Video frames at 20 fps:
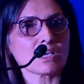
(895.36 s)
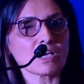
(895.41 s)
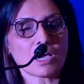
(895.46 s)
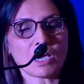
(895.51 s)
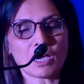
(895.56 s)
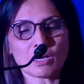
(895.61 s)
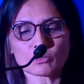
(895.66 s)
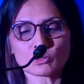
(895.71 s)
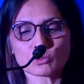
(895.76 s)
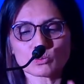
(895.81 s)

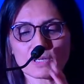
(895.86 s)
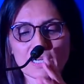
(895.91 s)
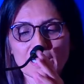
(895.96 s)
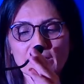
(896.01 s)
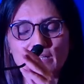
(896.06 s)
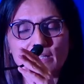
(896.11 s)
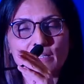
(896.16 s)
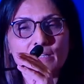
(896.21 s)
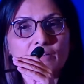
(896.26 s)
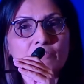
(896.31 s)
How do
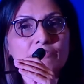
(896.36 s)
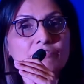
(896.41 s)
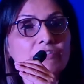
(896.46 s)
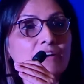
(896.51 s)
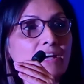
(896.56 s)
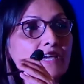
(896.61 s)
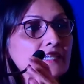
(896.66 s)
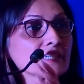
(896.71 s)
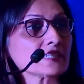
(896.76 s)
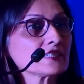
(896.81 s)
I
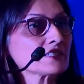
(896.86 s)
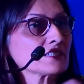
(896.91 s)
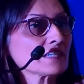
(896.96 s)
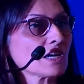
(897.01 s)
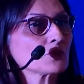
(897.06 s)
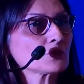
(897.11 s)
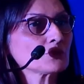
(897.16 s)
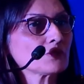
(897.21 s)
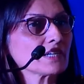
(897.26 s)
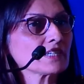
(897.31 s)
find,
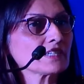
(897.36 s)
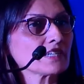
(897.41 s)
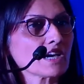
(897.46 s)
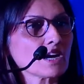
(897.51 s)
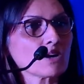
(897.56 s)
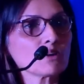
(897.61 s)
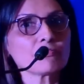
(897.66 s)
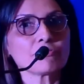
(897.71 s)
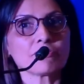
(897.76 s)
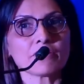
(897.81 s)
how do I
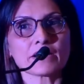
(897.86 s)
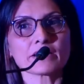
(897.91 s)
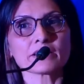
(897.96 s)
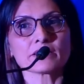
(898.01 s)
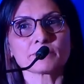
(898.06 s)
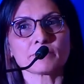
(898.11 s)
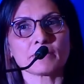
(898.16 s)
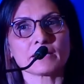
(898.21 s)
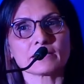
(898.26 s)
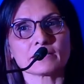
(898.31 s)
now
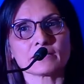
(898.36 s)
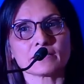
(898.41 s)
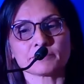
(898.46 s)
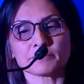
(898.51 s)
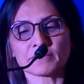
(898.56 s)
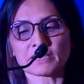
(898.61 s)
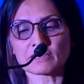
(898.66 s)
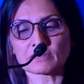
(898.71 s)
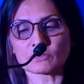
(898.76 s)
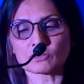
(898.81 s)
find, my
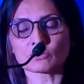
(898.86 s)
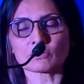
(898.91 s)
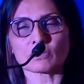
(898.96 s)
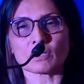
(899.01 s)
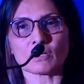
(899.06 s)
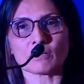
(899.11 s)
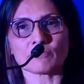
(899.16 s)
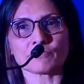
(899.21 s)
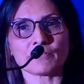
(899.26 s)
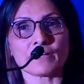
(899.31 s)
make,
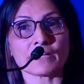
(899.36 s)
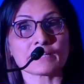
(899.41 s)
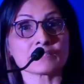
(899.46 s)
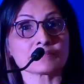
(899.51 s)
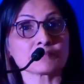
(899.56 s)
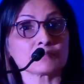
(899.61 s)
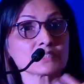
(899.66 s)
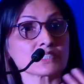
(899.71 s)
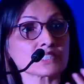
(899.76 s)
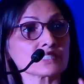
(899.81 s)
uh,
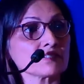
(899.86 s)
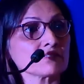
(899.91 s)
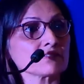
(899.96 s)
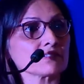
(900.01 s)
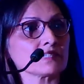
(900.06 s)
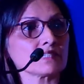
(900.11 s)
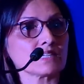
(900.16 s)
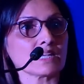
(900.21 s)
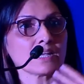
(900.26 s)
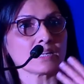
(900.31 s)
find
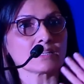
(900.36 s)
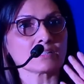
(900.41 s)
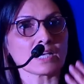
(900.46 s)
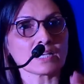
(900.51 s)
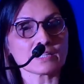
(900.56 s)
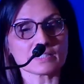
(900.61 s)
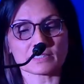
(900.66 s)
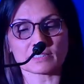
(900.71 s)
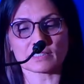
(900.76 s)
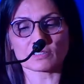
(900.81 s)
material and
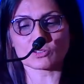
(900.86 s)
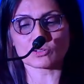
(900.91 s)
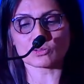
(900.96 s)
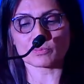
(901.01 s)
ideas